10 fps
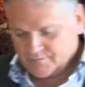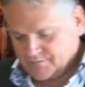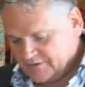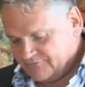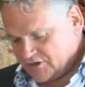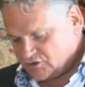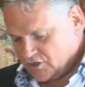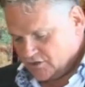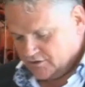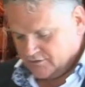But if I
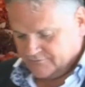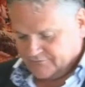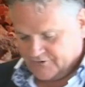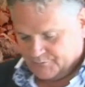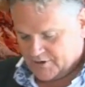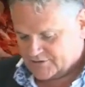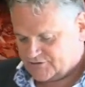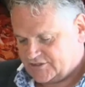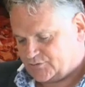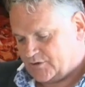show you, if I pass
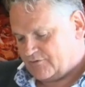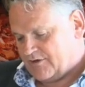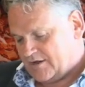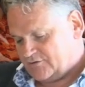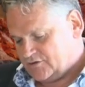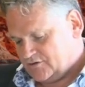this one around,